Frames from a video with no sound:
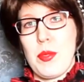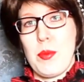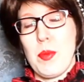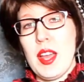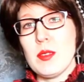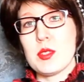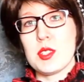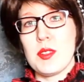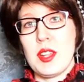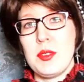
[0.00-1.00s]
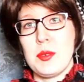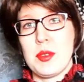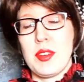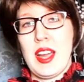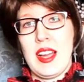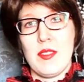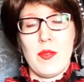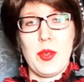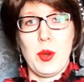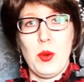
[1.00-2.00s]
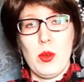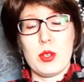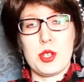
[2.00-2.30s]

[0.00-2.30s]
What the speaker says: the blouse so that you don't have the whole